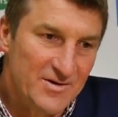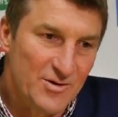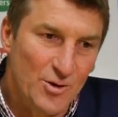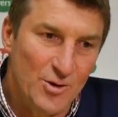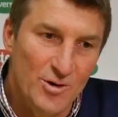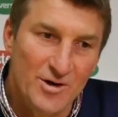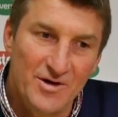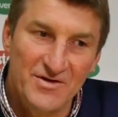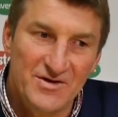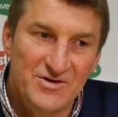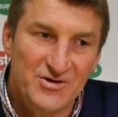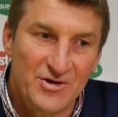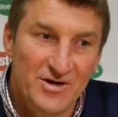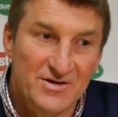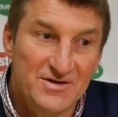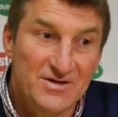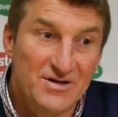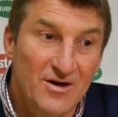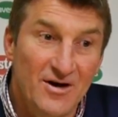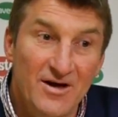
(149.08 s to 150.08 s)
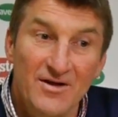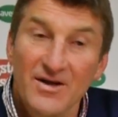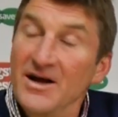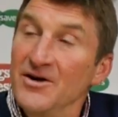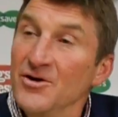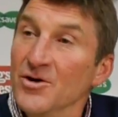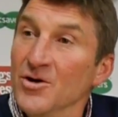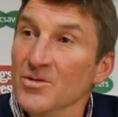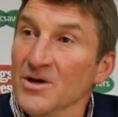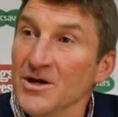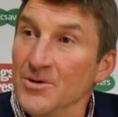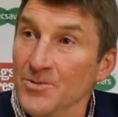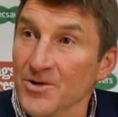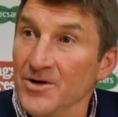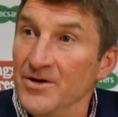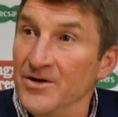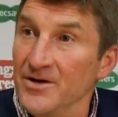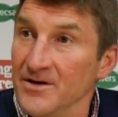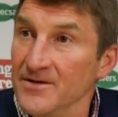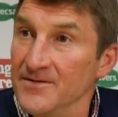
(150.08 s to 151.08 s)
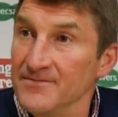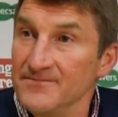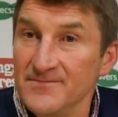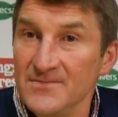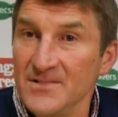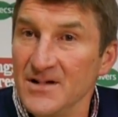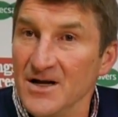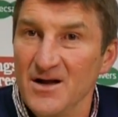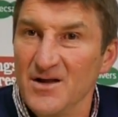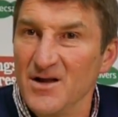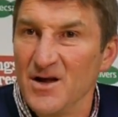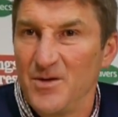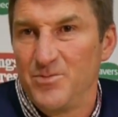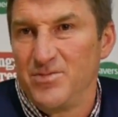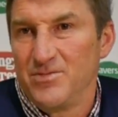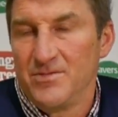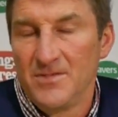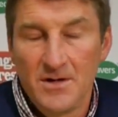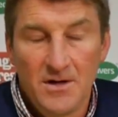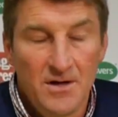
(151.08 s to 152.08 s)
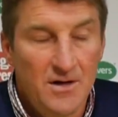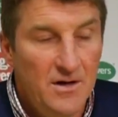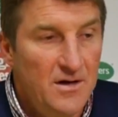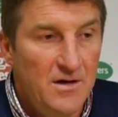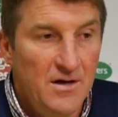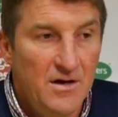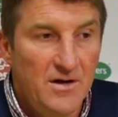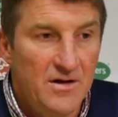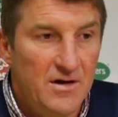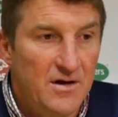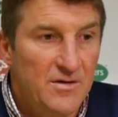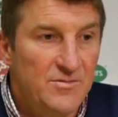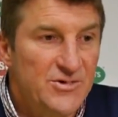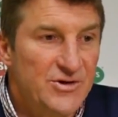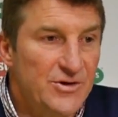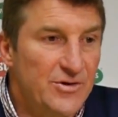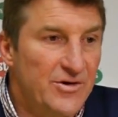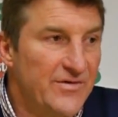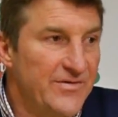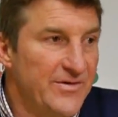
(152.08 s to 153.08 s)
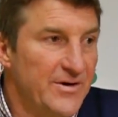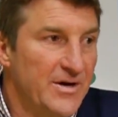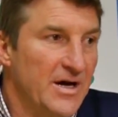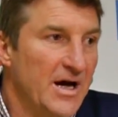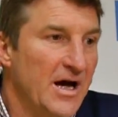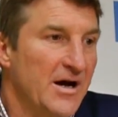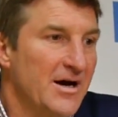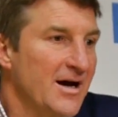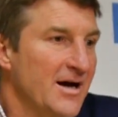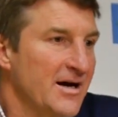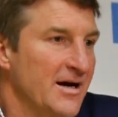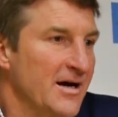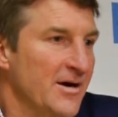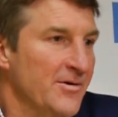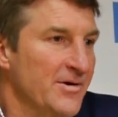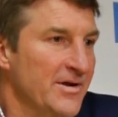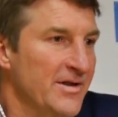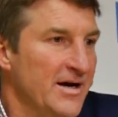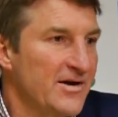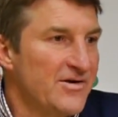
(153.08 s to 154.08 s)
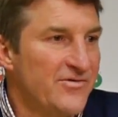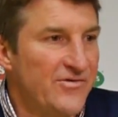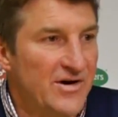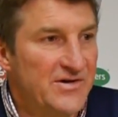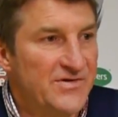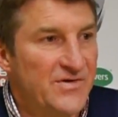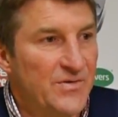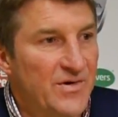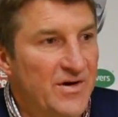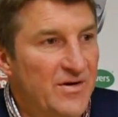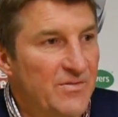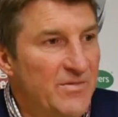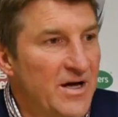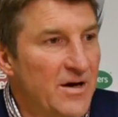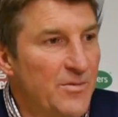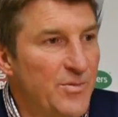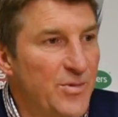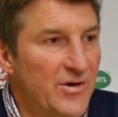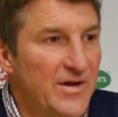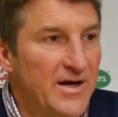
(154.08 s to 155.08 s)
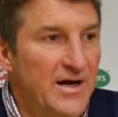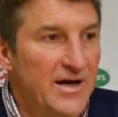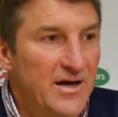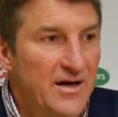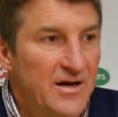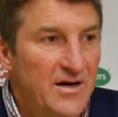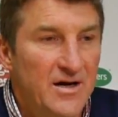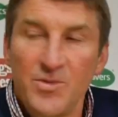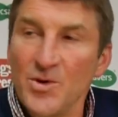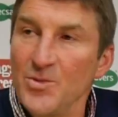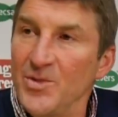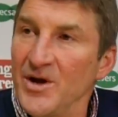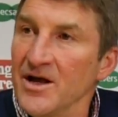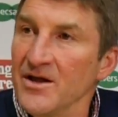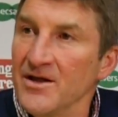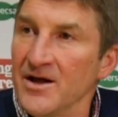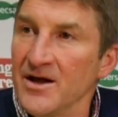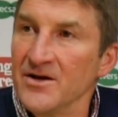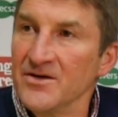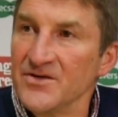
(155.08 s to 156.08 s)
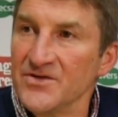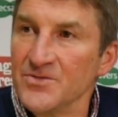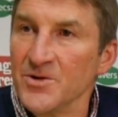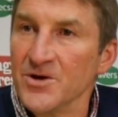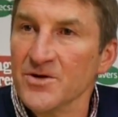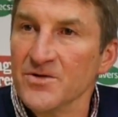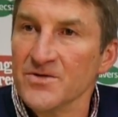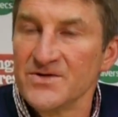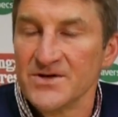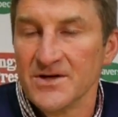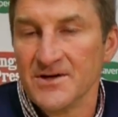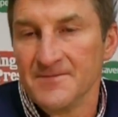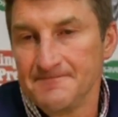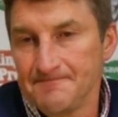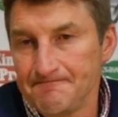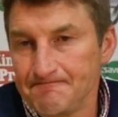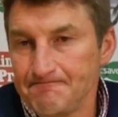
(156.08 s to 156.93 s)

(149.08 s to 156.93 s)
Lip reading: calling the shots like they normally would, and I'm sure if you go in that dressing room, they'll put their hand up about that as well. So,